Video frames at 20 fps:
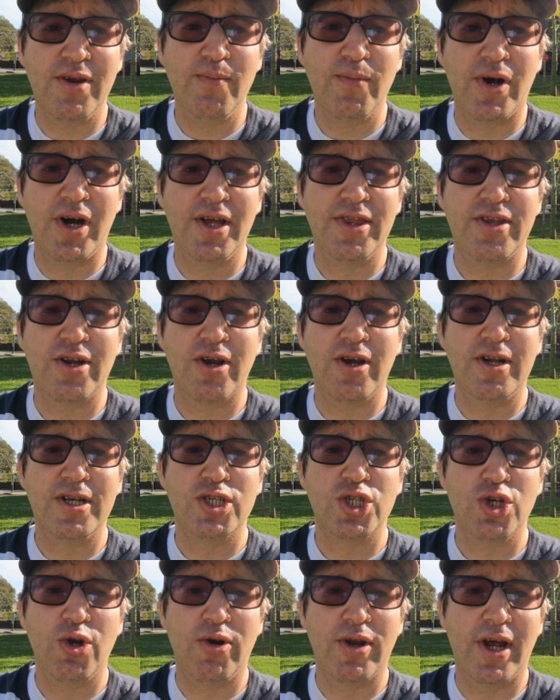month they're going to
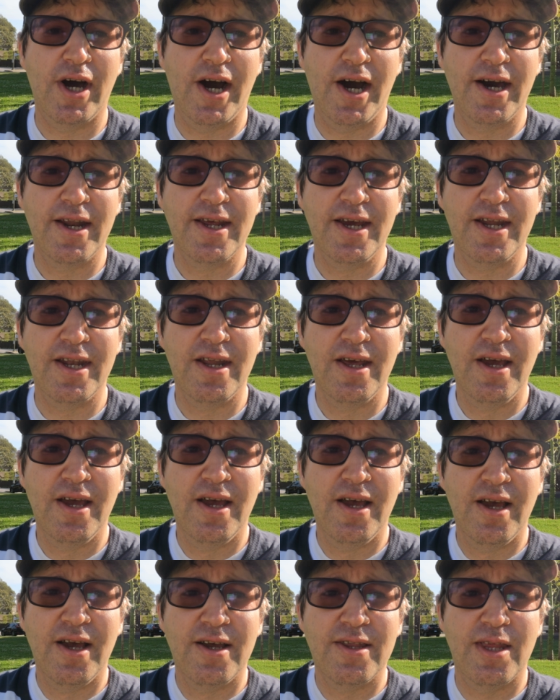show an audit
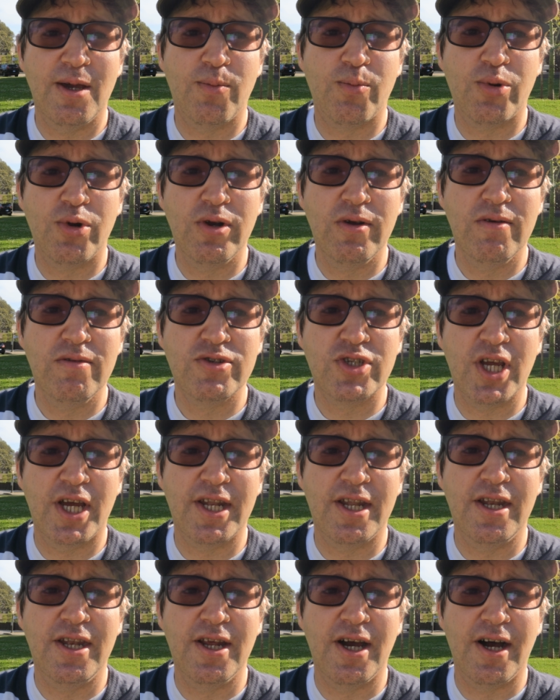that proves that